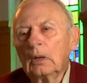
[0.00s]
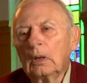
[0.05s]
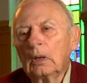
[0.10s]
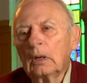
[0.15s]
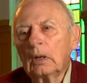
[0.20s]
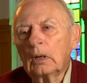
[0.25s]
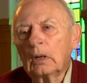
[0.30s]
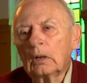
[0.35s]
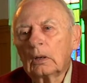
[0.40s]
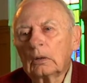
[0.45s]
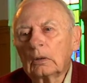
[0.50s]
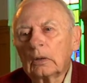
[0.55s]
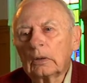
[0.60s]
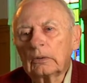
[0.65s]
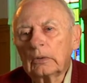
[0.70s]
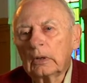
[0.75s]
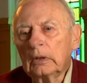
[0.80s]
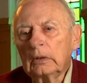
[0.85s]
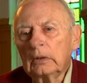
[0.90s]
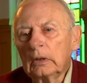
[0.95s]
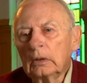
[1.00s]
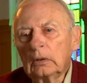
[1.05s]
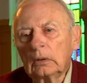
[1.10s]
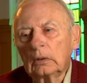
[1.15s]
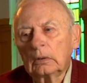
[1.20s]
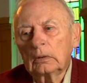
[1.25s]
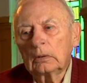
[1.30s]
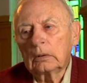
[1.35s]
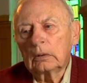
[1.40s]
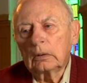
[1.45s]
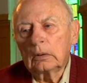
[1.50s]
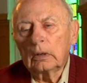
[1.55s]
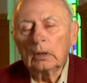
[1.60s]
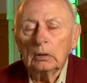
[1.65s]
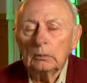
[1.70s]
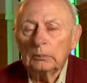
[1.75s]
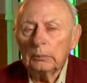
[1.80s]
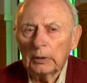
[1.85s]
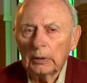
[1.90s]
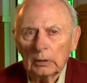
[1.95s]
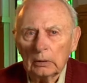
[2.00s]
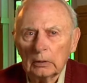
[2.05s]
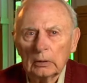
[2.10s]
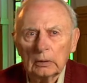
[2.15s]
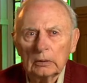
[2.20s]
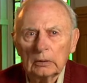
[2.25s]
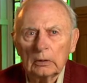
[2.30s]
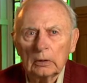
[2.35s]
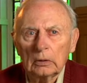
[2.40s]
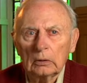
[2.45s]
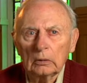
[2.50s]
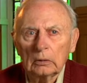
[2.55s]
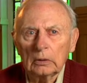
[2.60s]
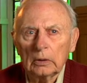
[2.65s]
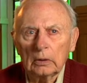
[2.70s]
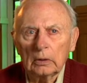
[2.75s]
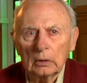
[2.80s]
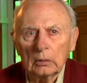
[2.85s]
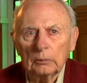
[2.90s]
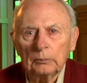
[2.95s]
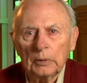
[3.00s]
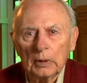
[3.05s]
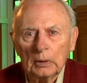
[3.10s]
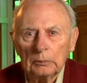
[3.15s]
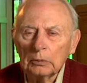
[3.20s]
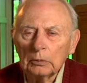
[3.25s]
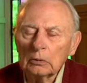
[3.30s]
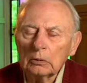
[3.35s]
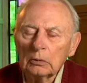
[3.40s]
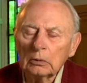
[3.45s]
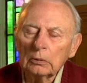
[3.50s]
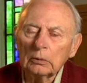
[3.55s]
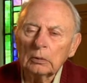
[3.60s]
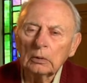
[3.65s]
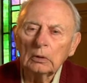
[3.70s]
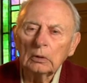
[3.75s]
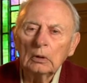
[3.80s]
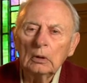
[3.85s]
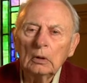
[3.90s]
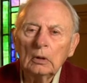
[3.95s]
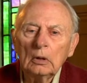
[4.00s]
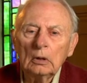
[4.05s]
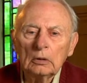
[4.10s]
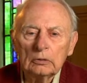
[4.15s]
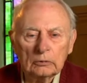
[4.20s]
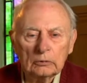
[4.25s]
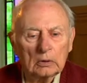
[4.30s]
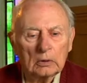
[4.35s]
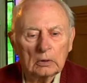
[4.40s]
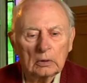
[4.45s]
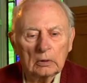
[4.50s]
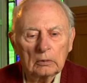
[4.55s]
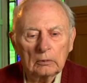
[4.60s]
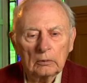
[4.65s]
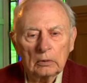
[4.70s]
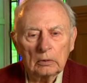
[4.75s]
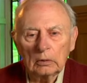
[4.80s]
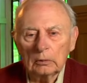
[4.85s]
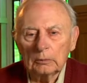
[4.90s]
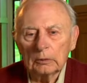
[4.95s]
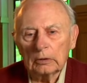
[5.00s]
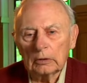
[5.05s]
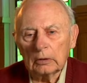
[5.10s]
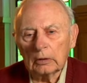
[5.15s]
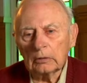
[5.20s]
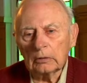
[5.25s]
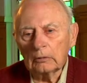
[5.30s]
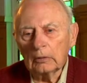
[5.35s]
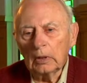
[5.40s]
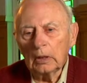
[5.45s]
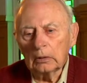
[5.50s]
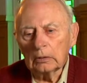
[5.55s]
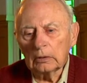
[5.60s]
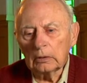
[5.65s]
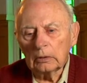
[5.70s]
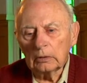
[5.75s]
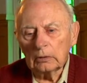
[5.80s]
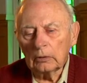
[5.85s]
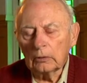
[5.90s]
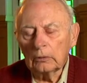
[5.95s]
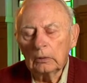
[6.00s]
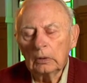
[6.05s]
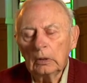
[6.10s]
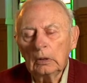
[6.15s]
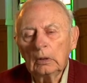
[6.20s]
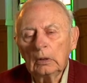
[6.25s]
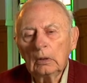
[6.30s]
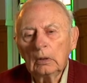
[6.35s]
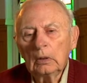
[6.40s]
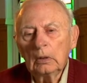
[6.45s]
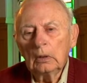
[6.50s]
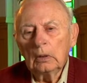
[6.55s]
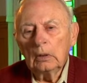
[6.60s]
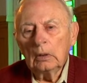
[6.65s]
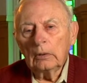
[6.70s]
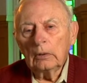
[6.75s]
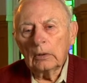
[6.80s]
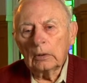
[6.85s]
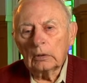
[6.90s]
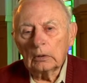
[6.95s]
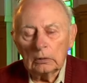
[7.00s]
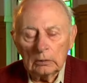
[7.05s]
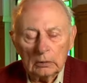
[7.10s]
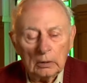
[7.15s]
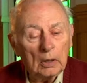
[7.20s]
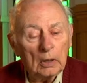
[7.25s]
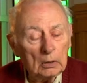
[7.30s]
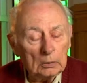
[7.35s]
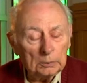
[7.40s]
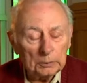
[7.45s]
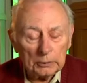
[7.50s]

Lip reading: and that they didn't help parents, they only helped people who were struggling with homosexuality, so they couldn't help